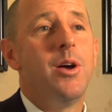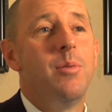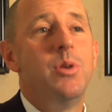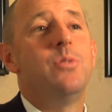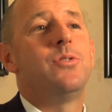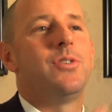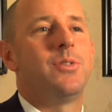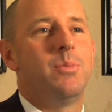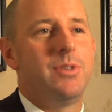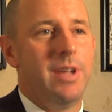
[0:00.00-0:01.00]
immune
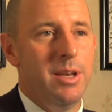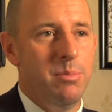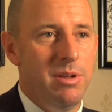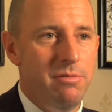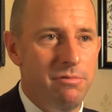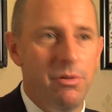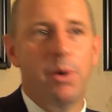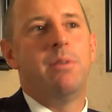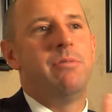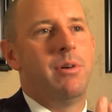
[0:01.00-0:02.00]
systems tend to be
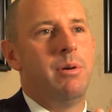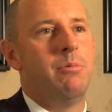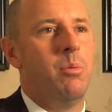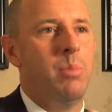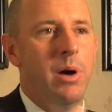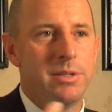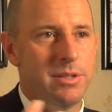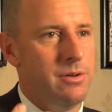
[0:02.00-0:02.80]
very, very robust.